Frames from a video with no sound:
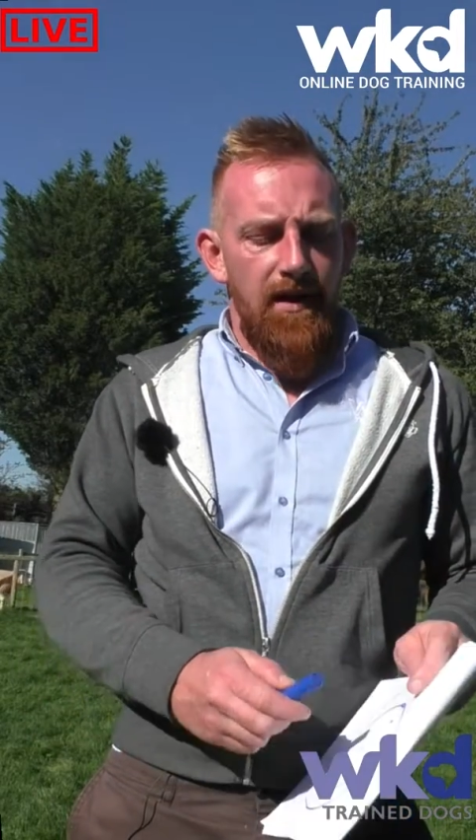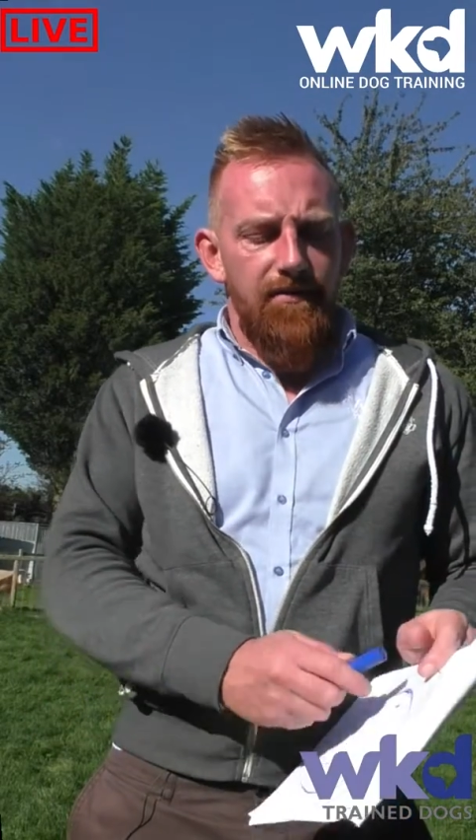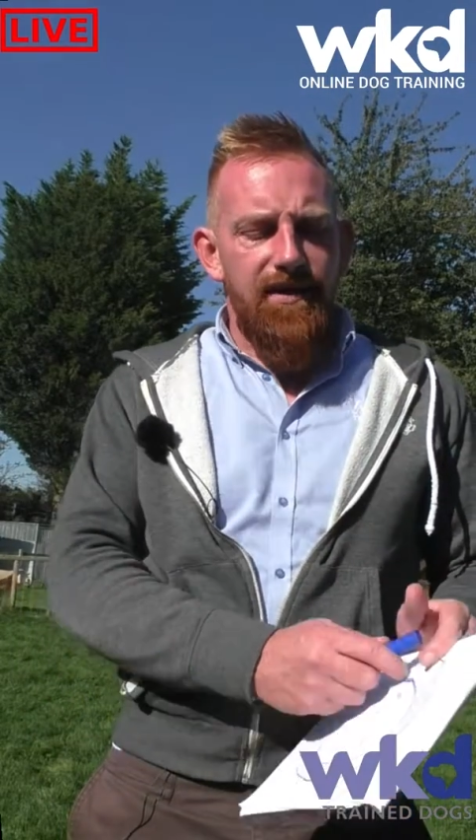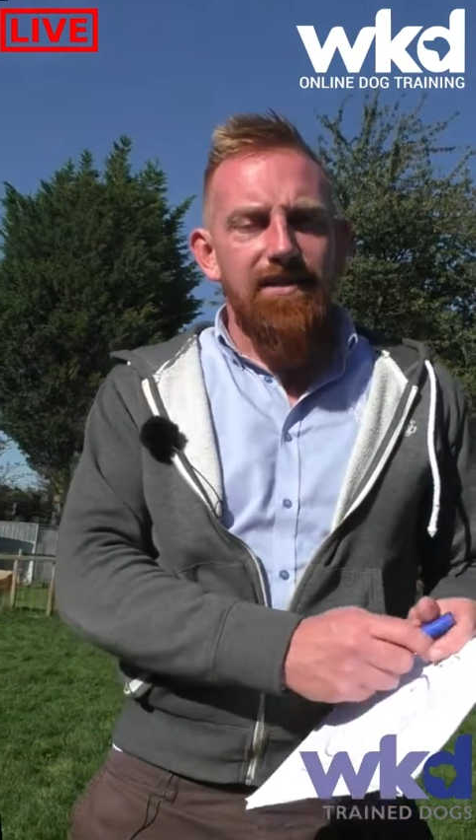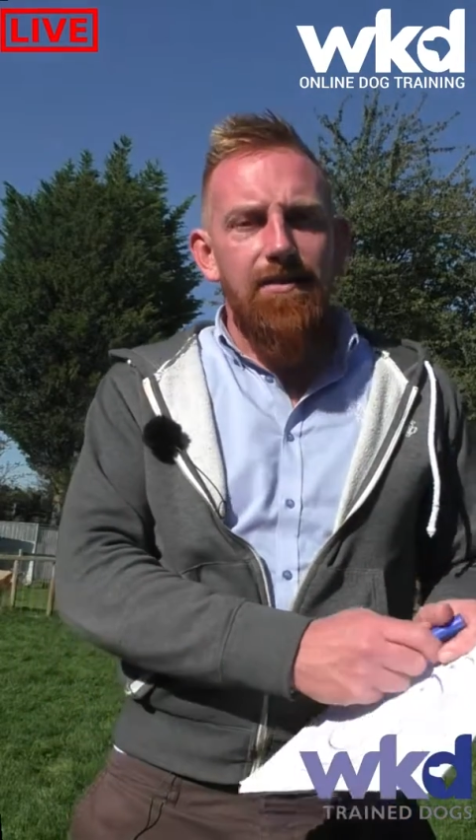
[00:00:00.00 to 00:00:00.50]

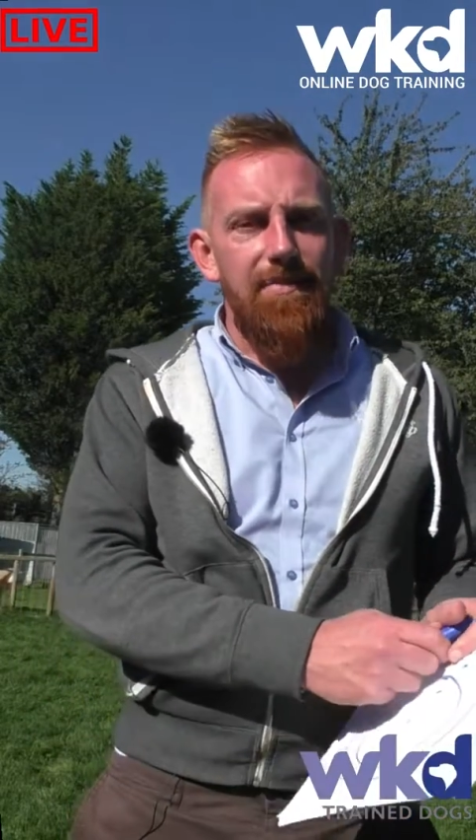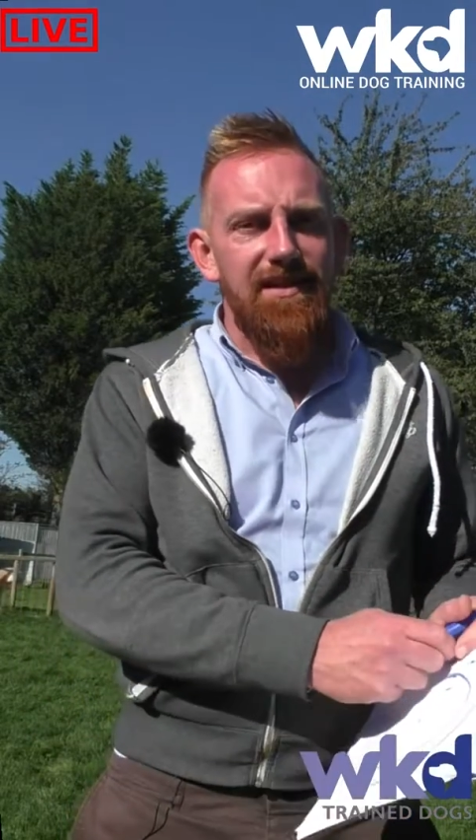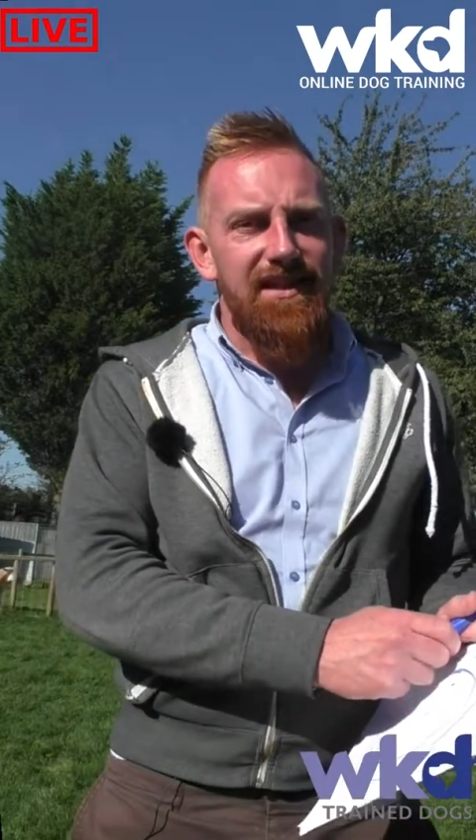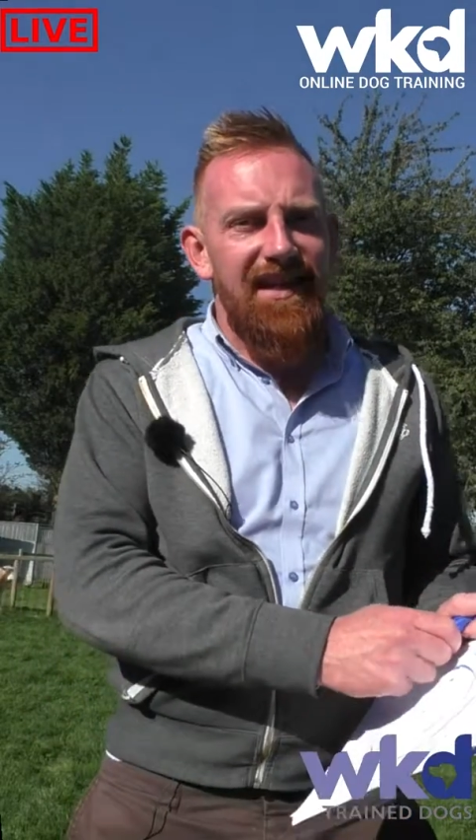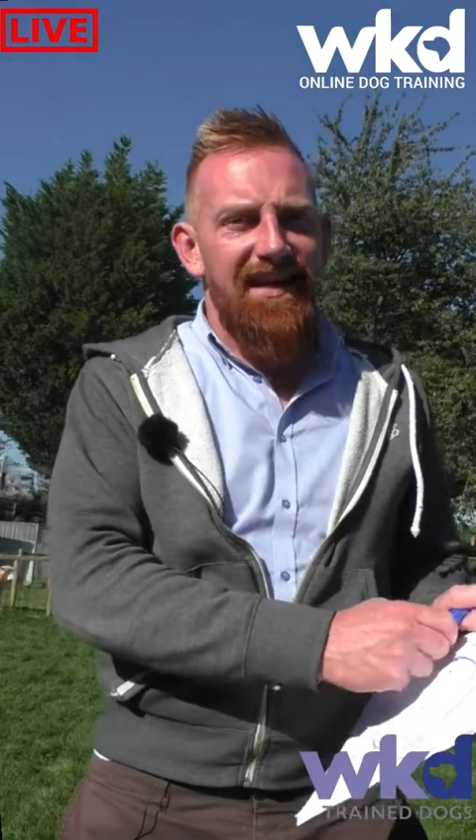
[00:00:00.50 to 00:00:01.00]
This can be
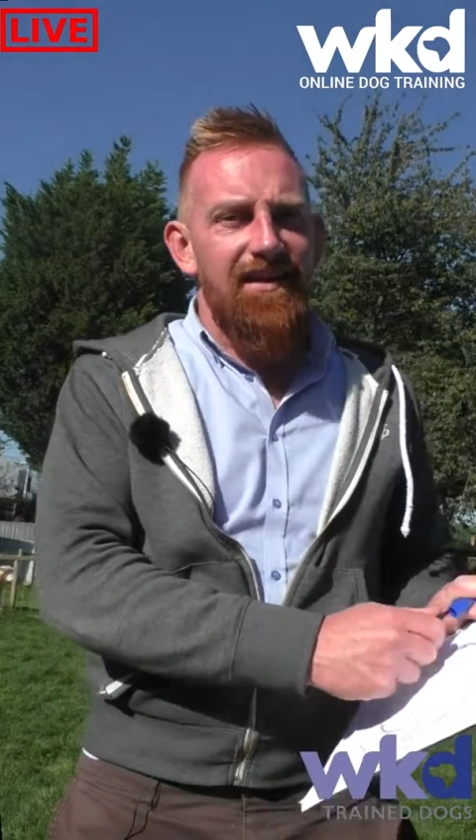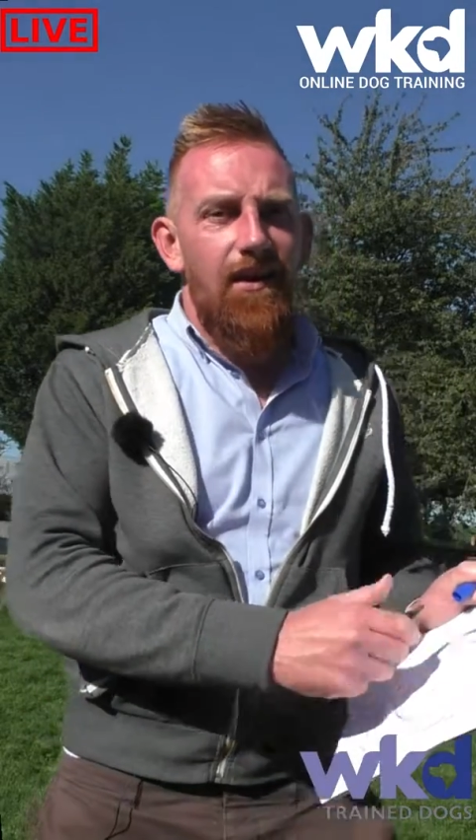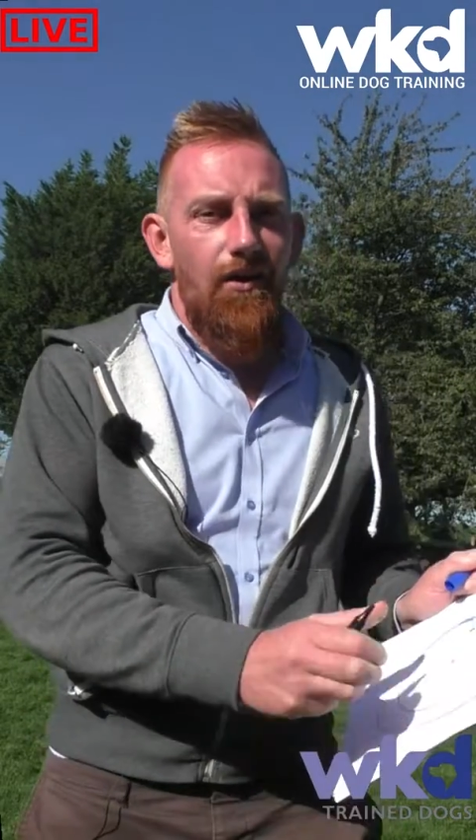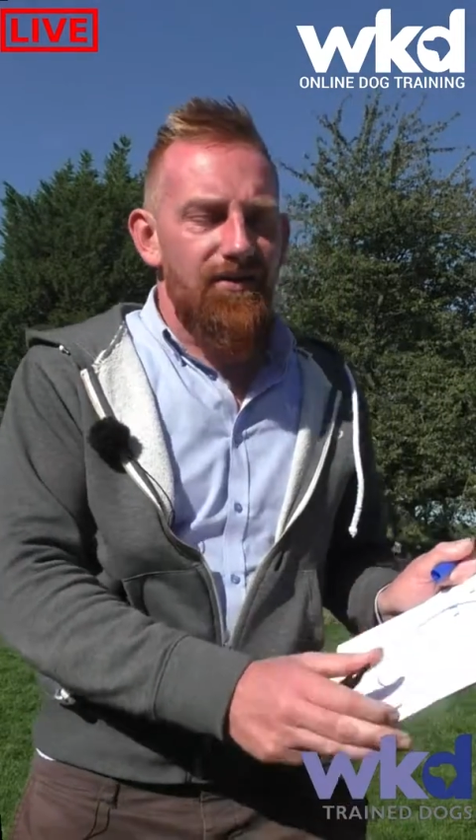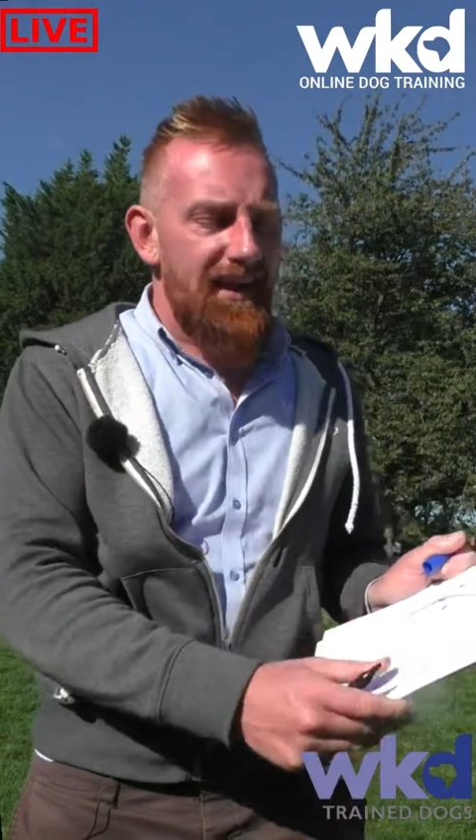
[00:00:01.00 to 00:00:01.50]
seen
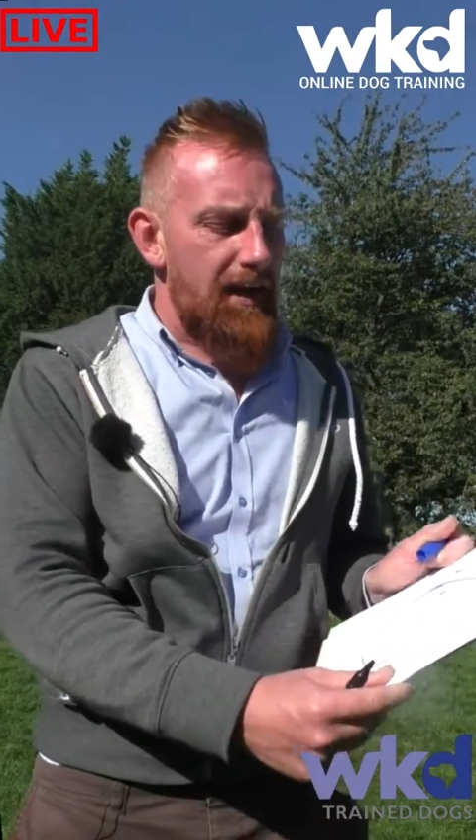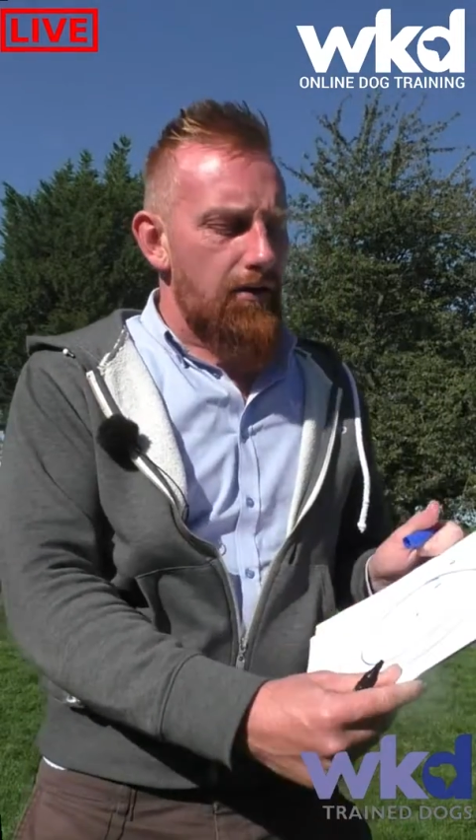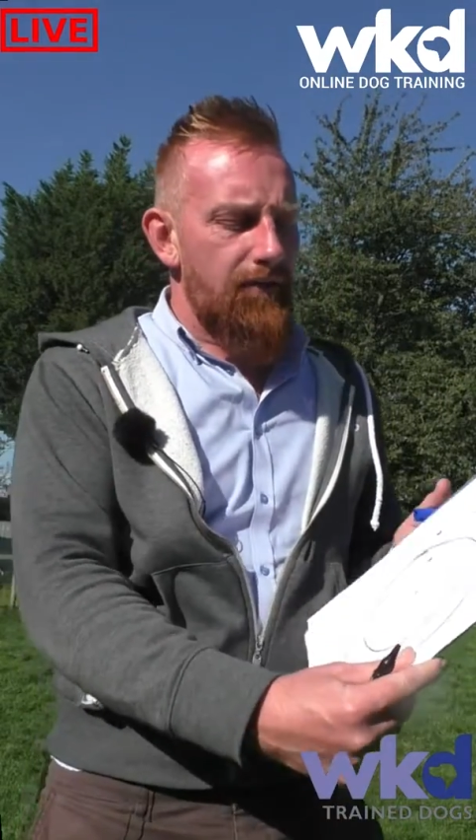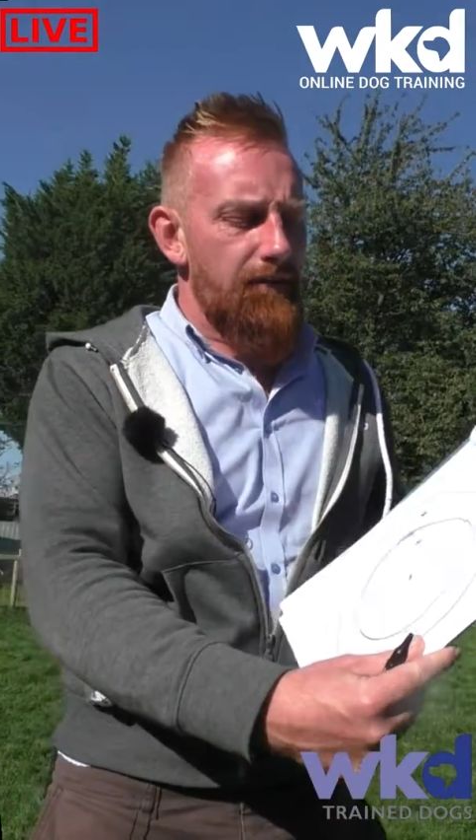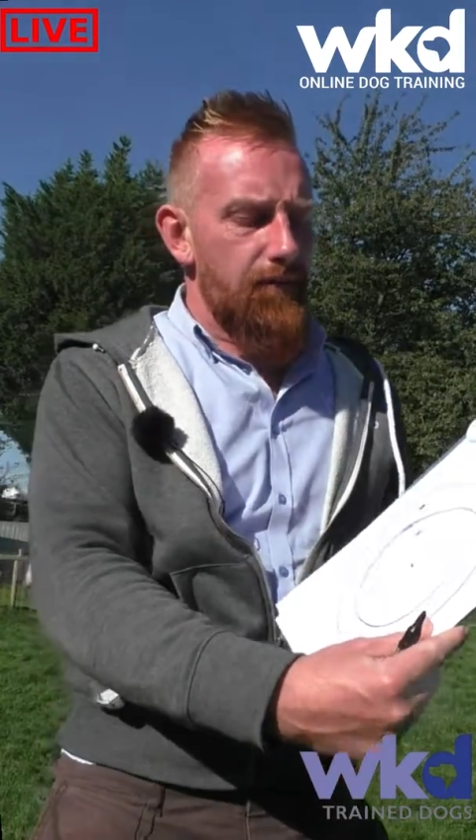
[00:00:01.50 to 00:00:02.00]
on the area
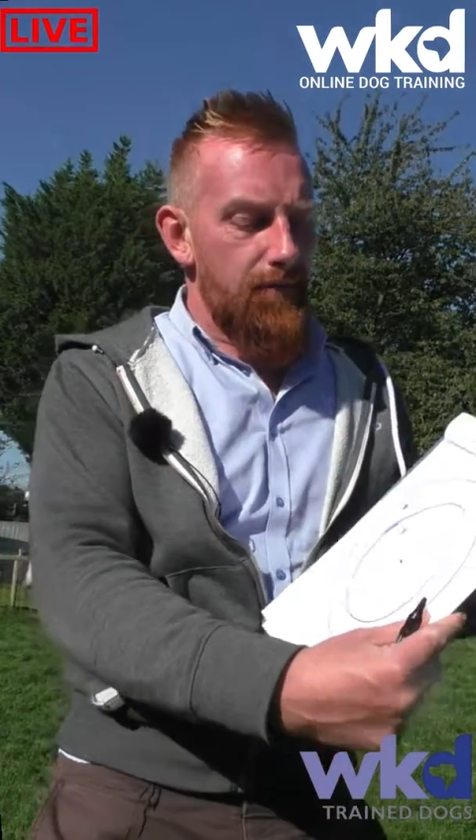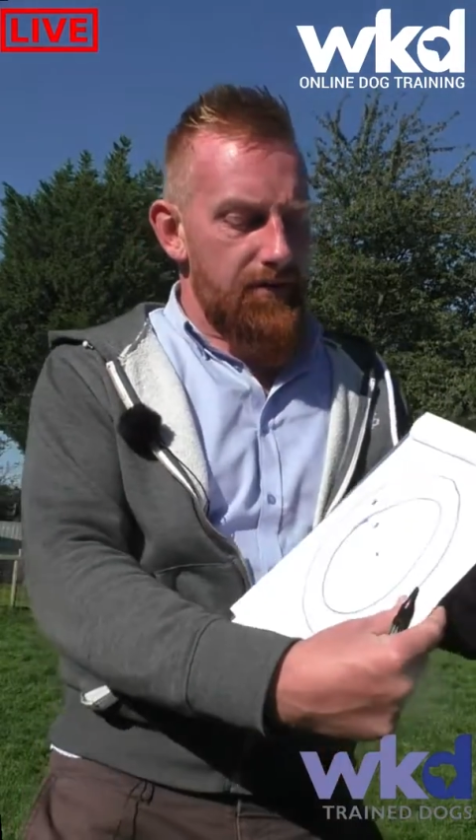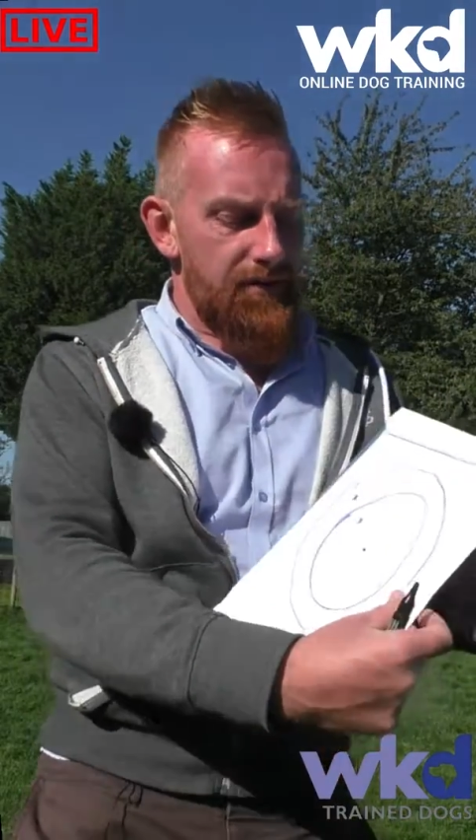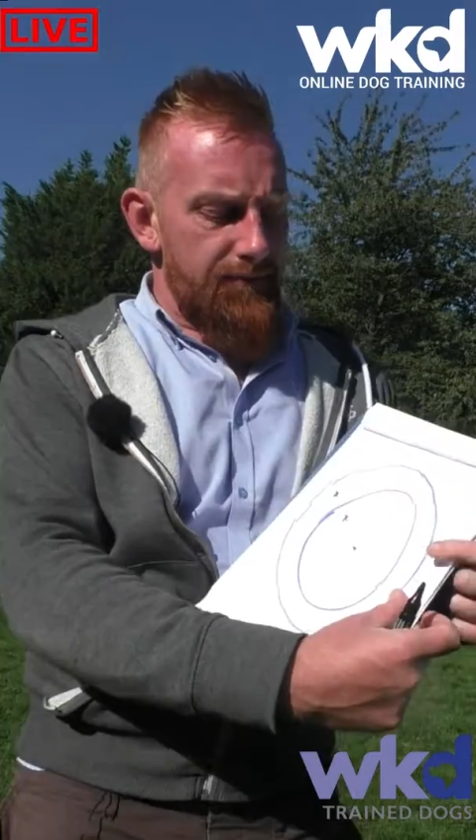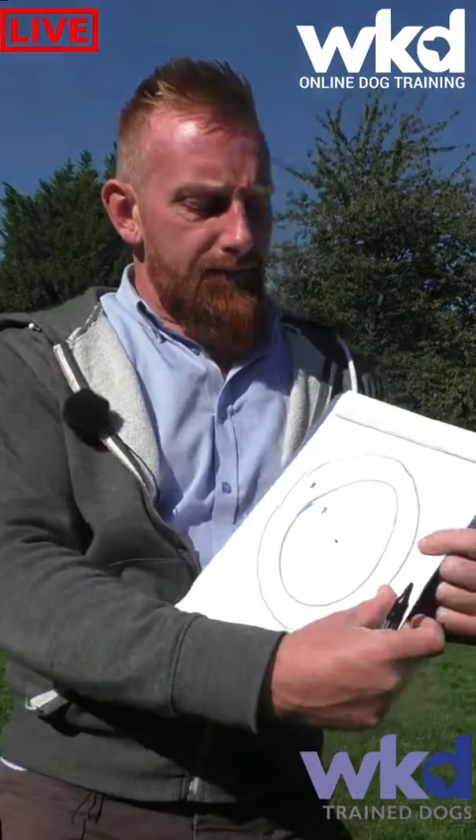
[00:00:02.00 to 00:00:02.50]
of
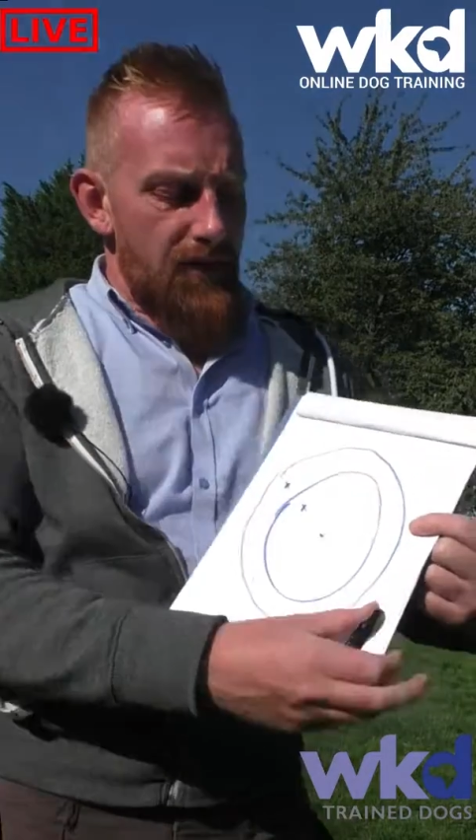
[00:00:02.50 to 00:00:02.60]
influence.